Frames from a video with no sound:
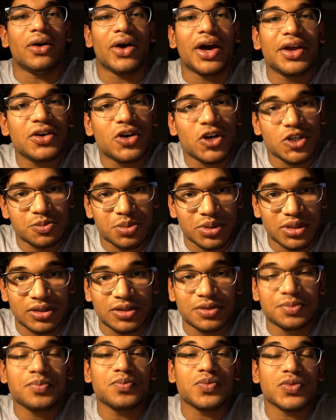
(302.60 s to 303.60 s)
Now, at a
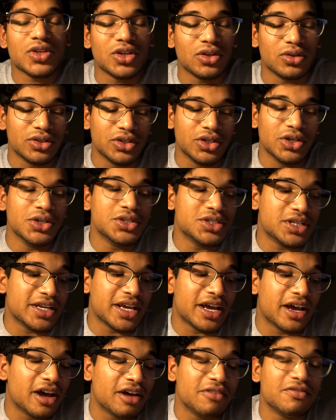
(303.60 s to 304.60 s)
hospital, you'll usually
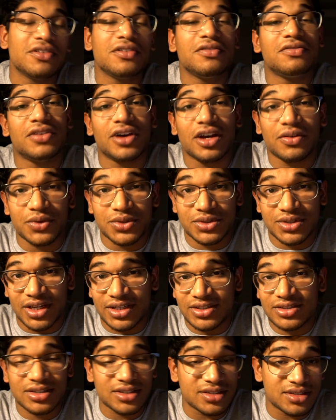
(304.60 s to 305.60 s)
have 5 or
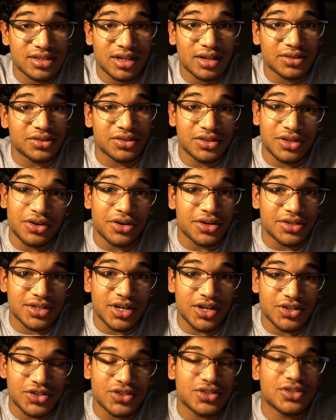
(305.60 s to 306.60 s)
6 consultant
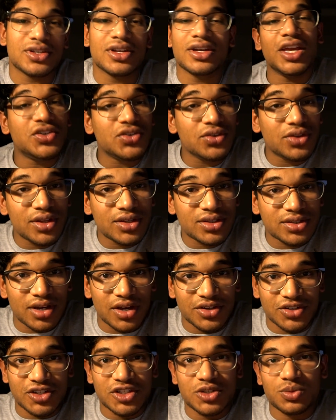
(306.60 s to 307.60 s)
neurosurgeons. Each of these
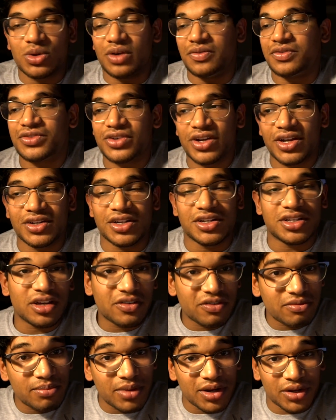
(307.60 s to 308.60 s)
surgeons will have trained at
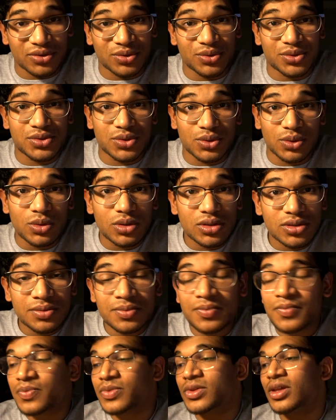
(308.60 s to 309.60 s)
different medical schools,
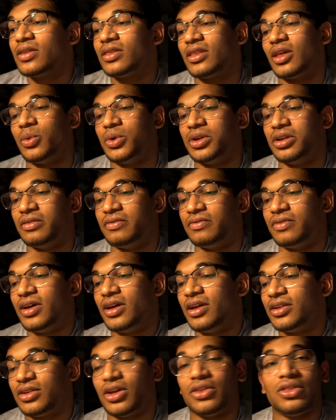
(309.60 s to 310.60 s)
they would have
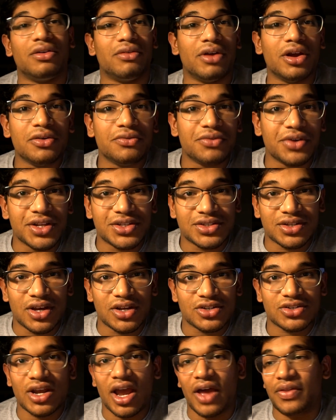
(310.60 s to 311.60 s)
done their own
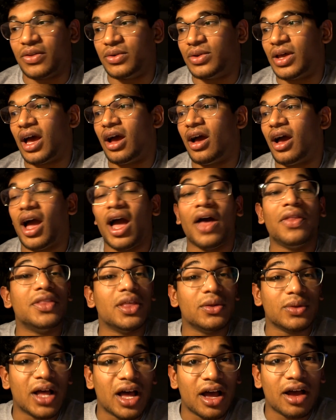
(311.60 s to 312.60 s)
research, and
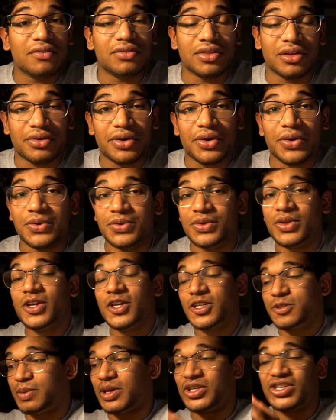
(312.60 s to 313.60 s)
they'll have their own
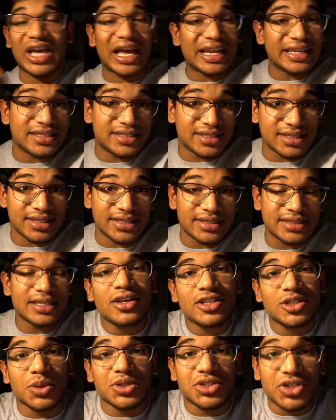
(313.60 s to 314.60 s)
specialities.
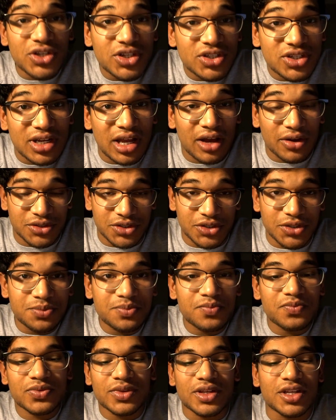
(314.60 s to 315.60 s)
So what you need to now do
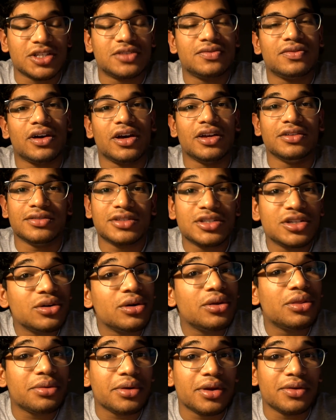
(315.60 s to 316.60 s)
is find
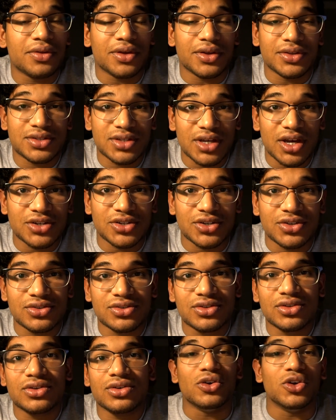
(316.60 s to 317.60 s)
2 or 3 of those
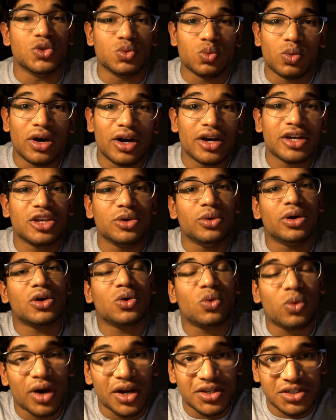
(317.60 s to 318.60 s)
surgeons whose work you are
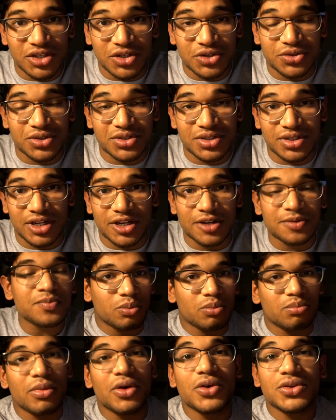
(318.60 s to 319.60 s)
quite interested in.
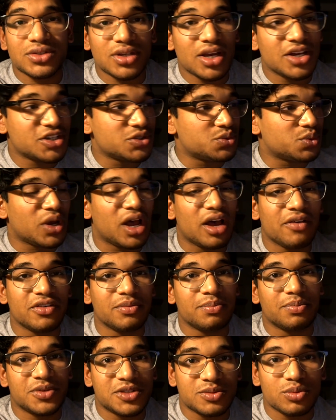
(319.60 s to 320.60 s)
Most surgeons will have
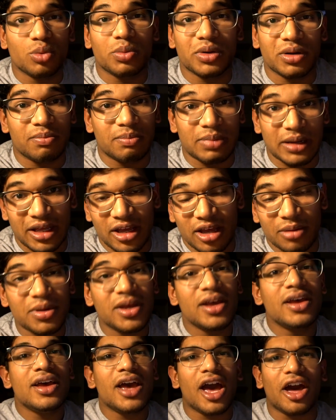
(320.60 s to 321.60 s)
a small bit of blurb
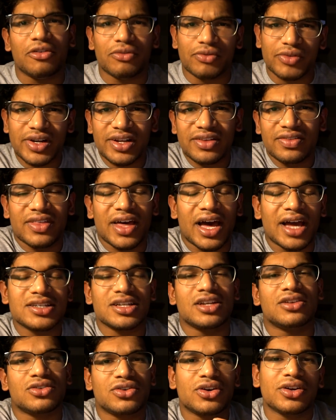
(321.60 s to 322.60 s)
and read that
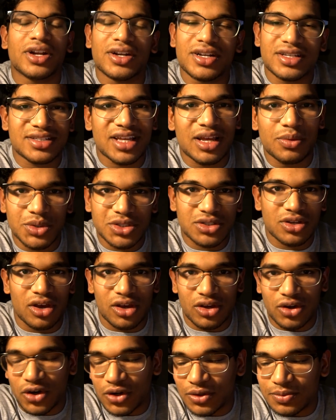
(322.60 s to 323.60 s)
and try and understand what's
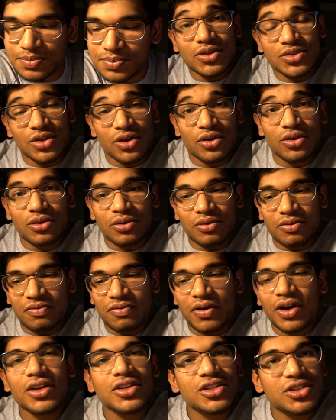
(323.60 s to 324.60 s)
going on. So
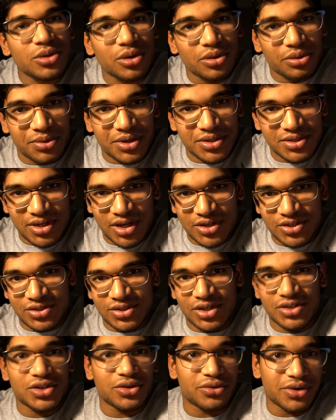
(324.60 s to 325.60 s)
find 2 or 3
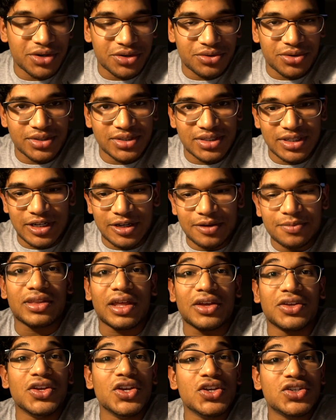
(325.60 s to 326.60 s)
surgeons that you're interested in.
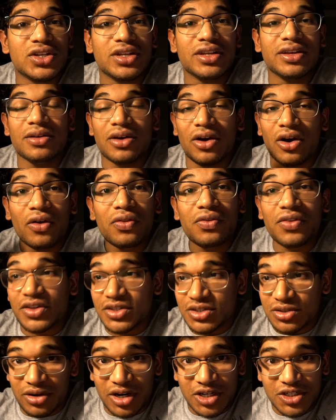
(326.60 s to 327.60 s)
Now usually on
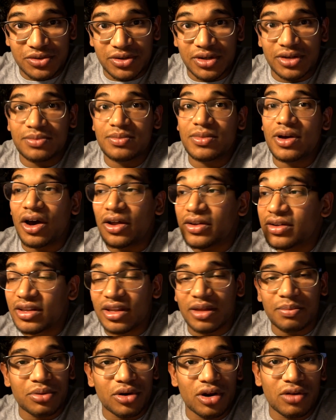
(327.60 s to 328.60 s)
this directory, under
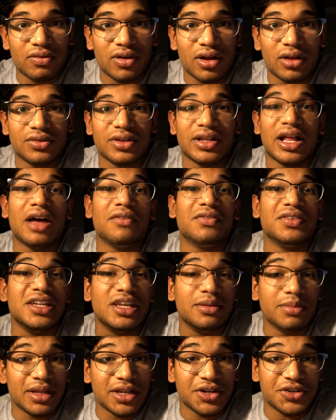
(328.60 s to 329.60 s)
their profile, they'll have an
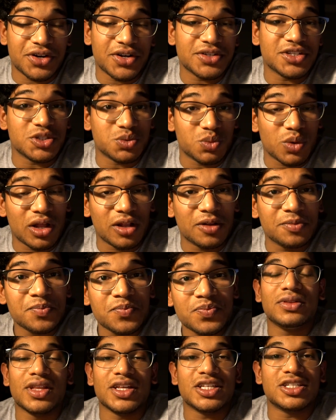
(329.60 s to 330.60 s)
email address as well.
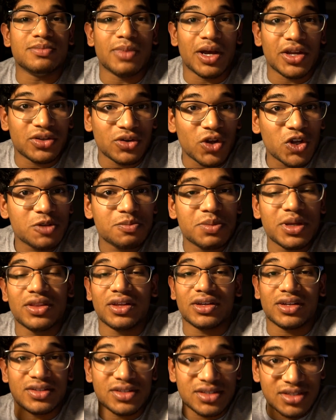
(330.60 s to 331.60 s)
This might not be
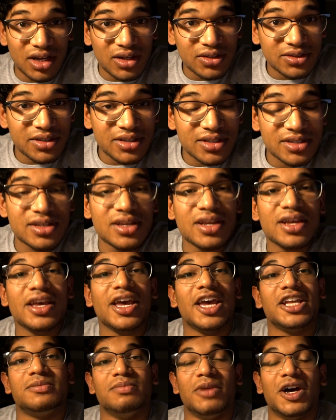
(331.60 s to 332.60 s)
the consultants,
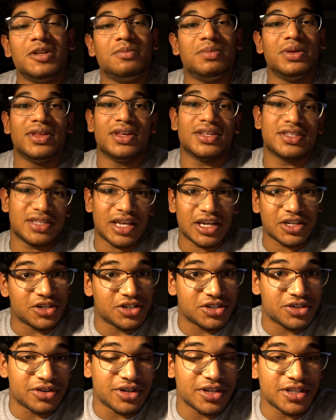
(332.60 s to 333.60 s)
it might be their
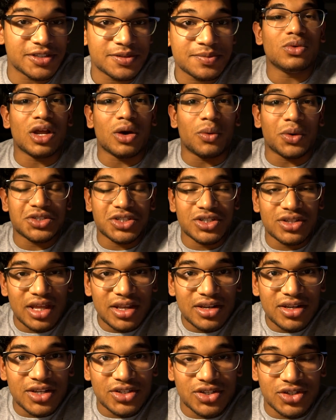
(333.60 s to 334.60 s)
secretaries. Now what you
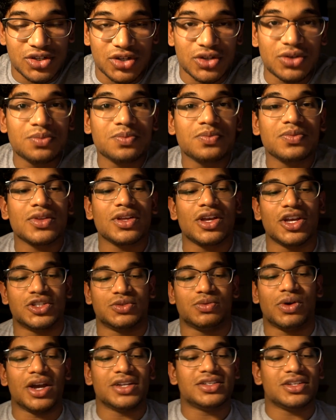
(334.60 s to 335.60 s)
then need to do
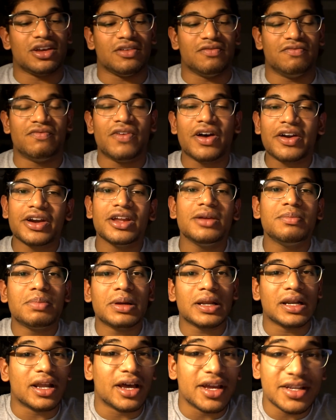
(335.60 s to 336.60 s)
is write a very
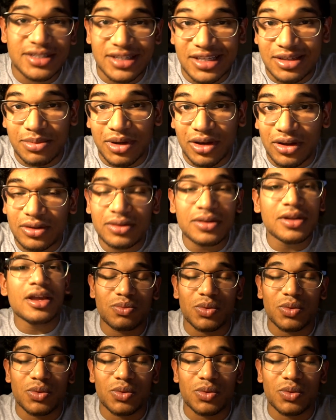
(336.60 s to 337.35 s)
polite email.